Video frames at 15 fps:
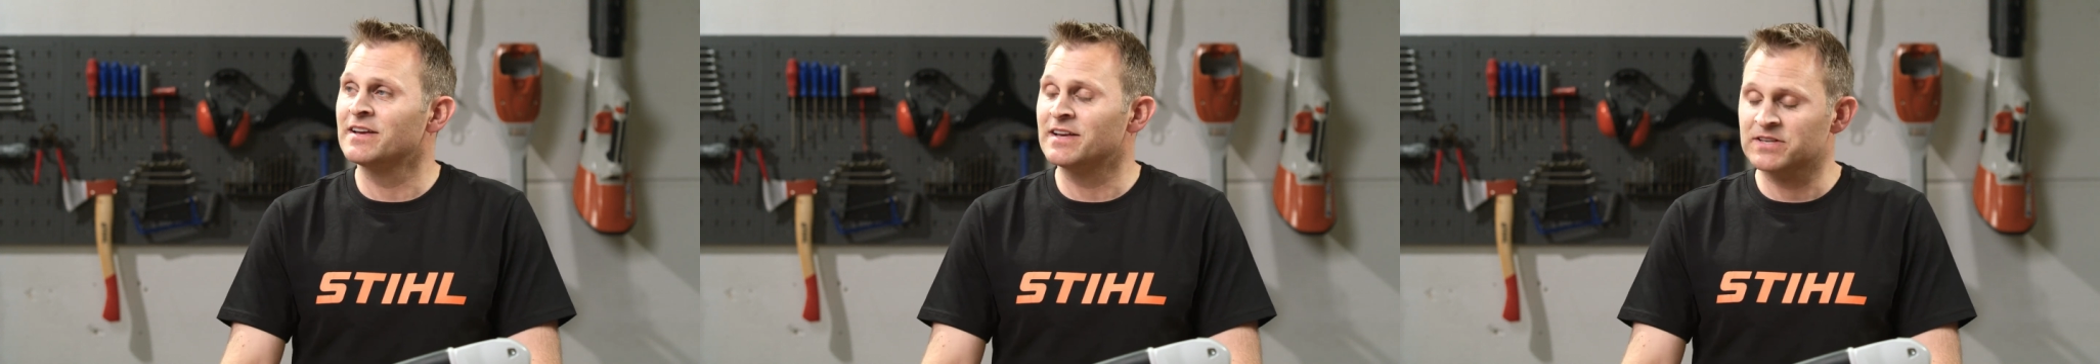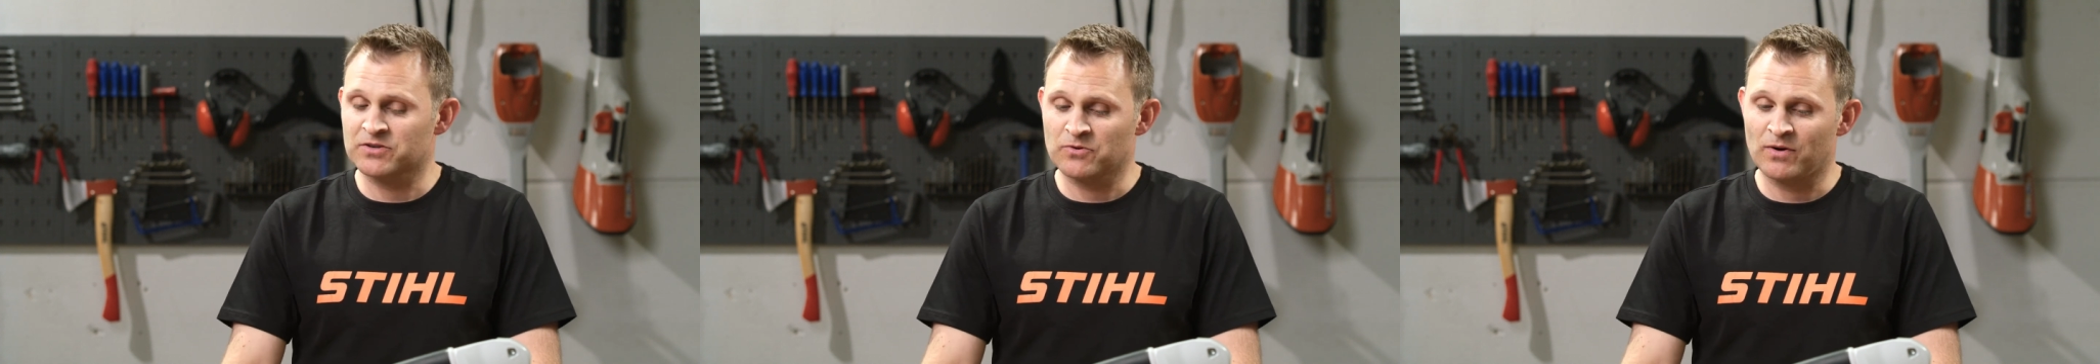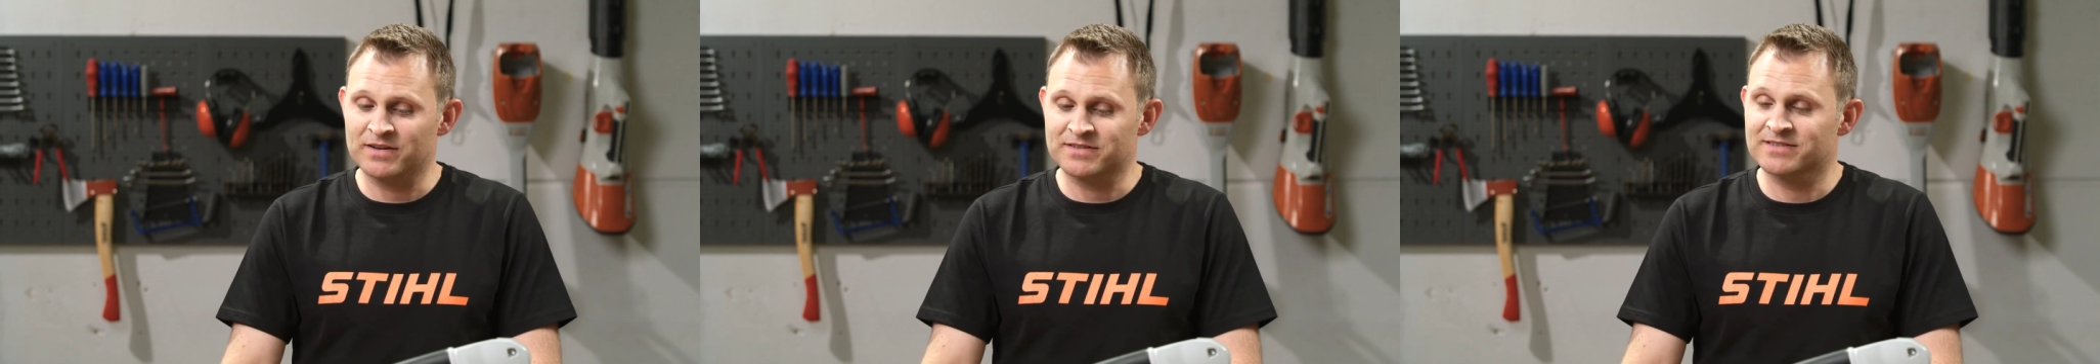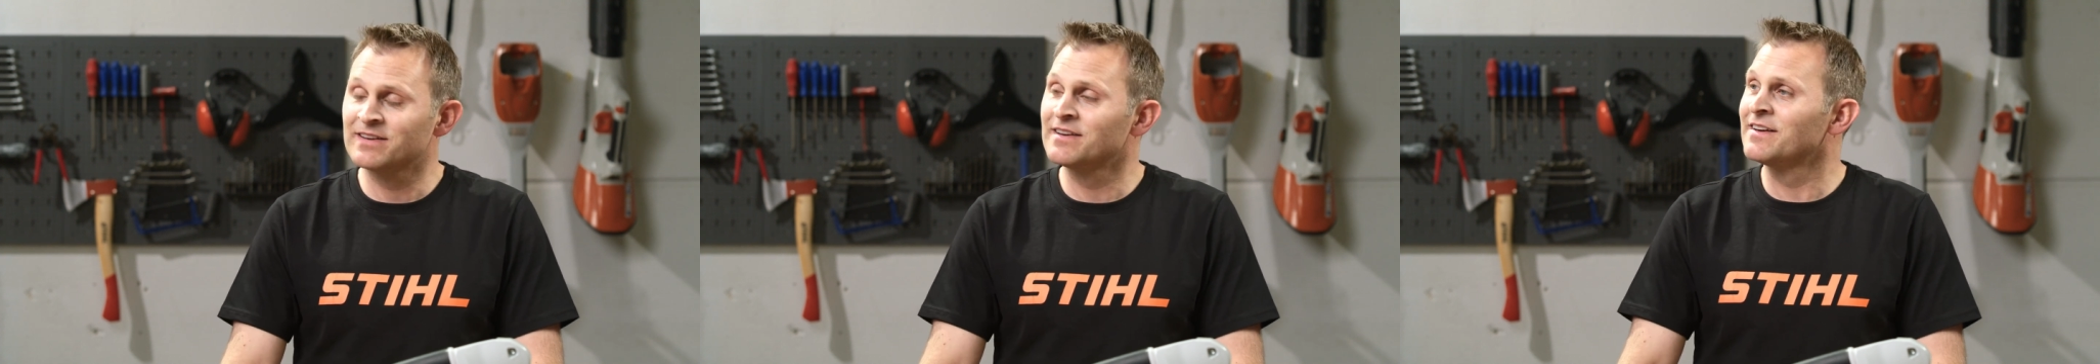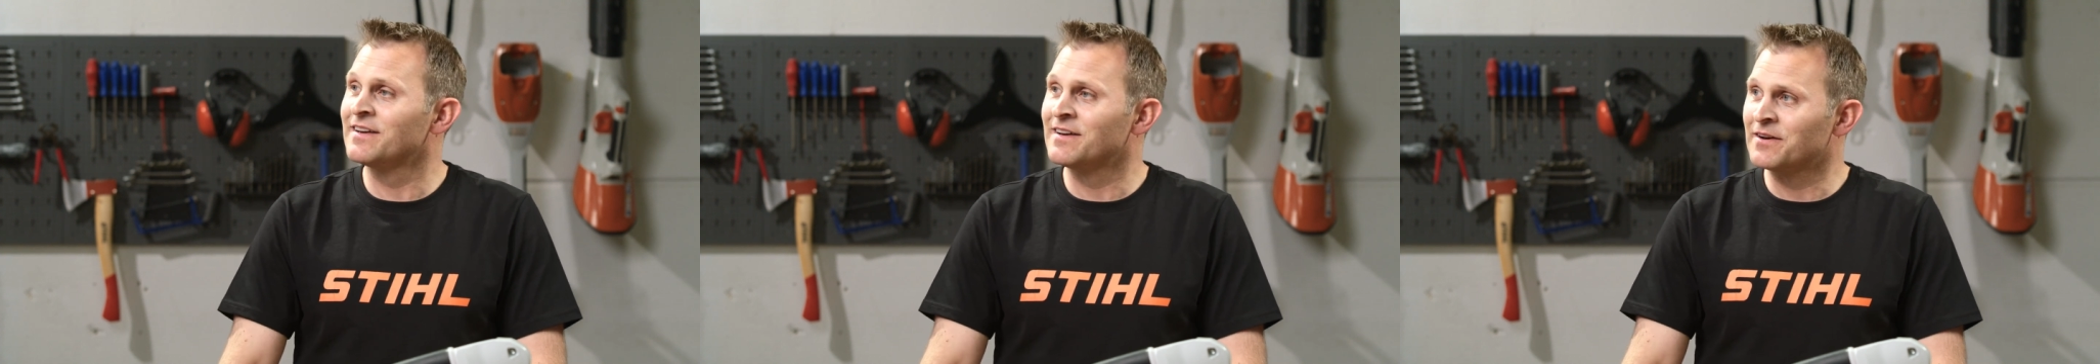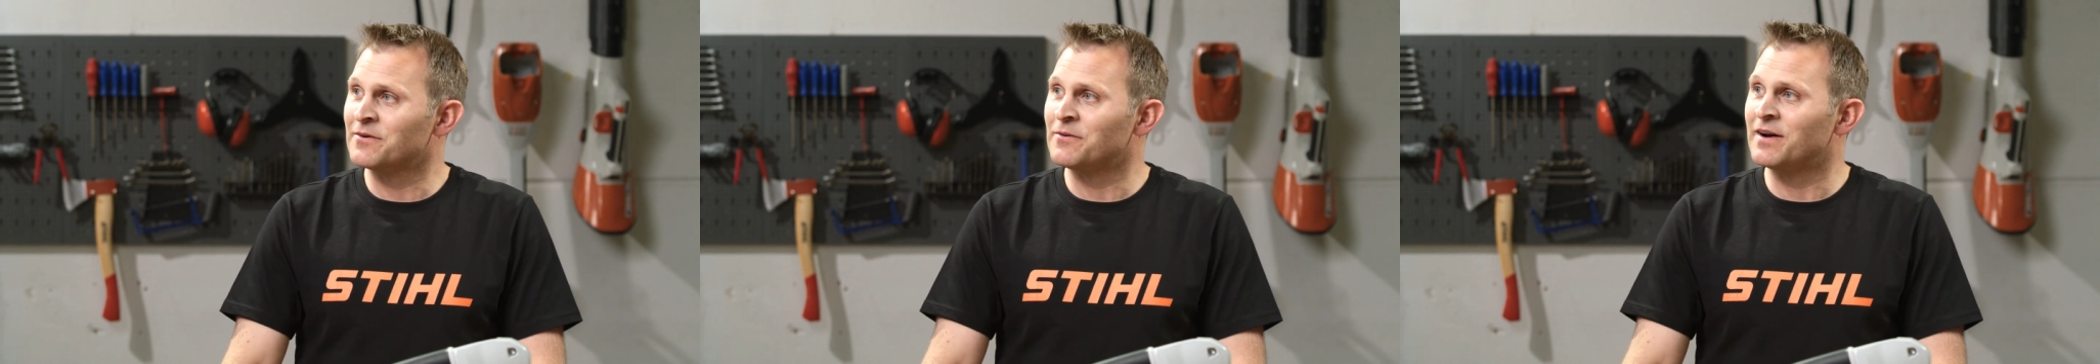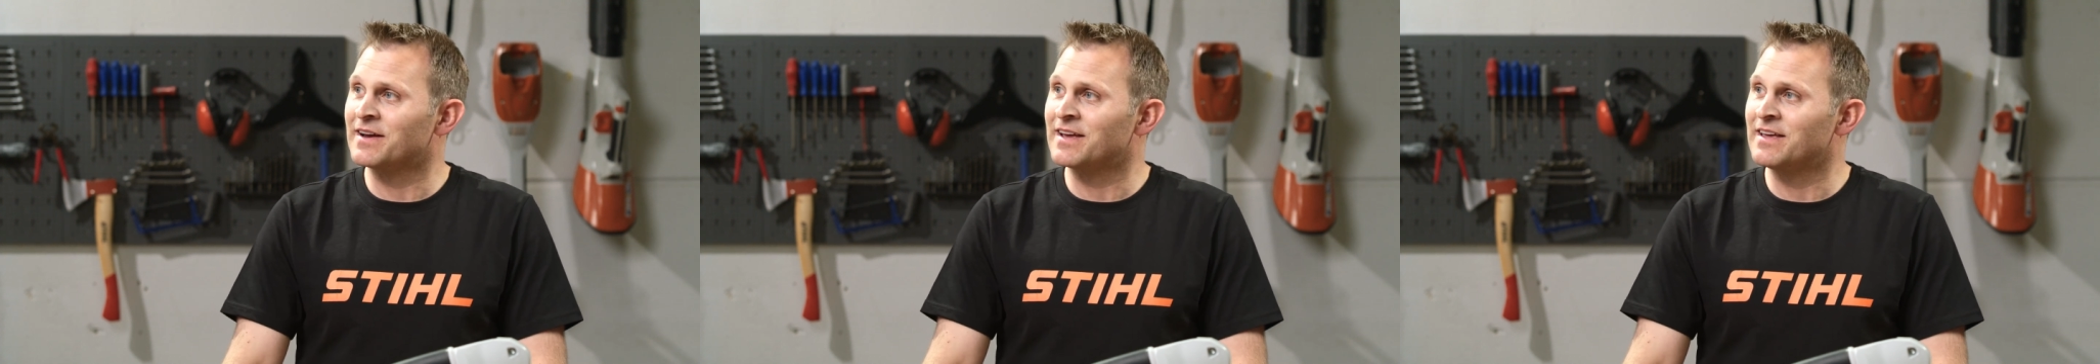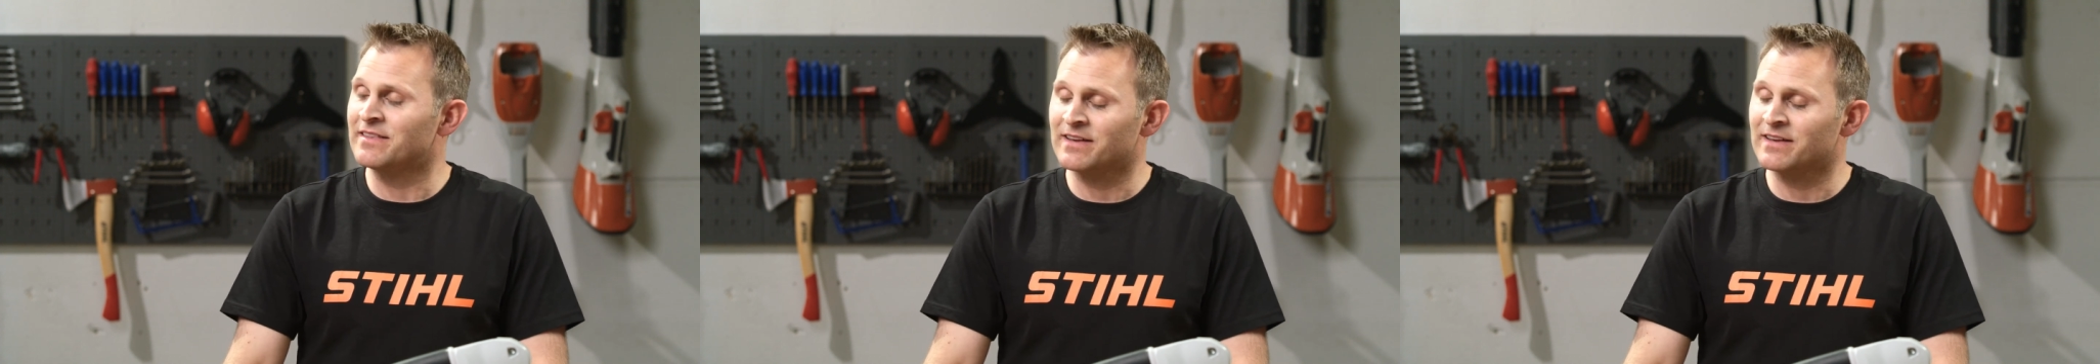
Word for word: is quite quite a key